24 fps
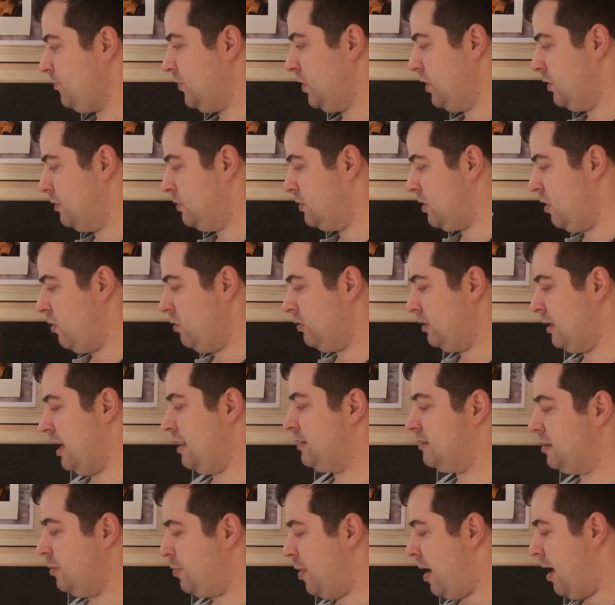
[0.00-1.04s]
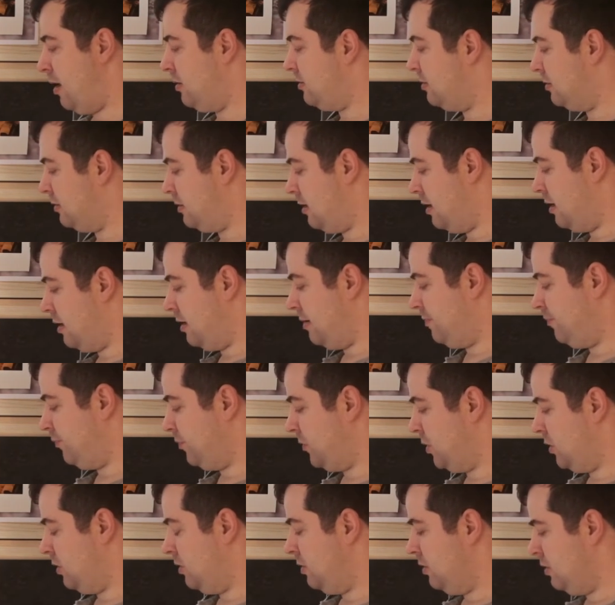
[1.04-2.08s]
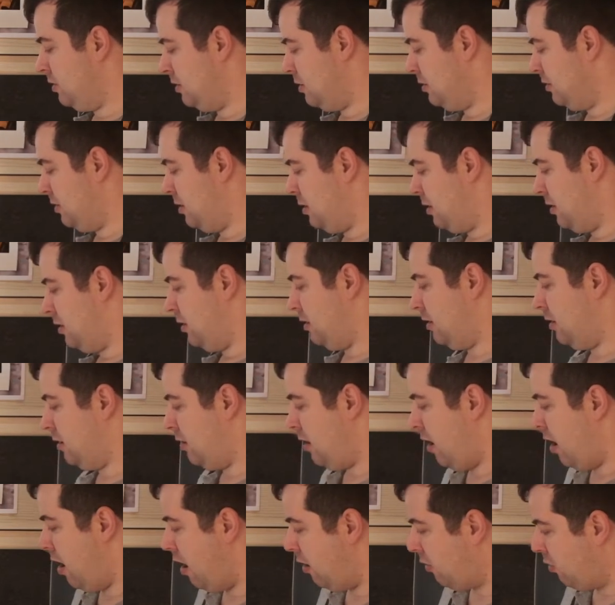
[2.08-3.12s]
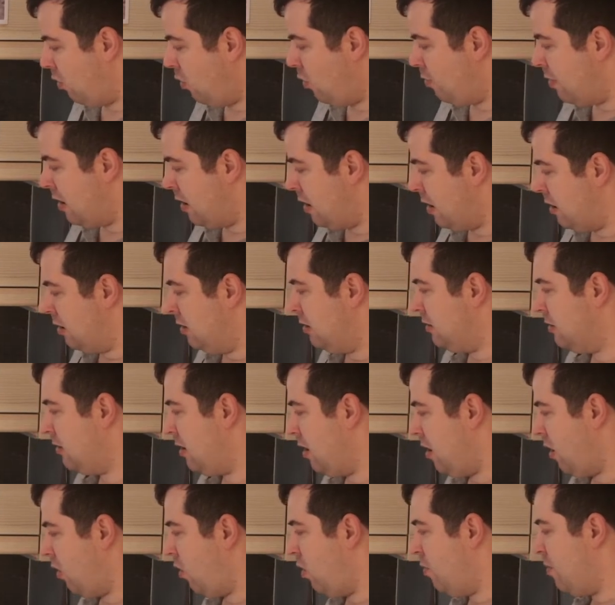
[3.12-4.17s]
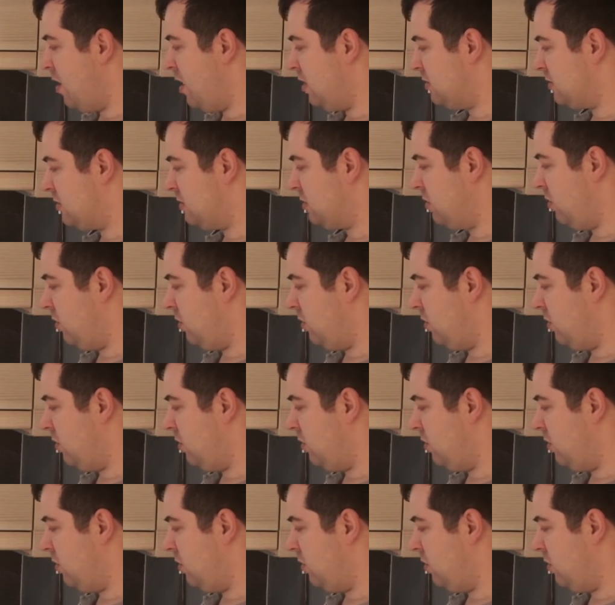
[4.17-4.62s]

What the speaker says: So that's about the aromas,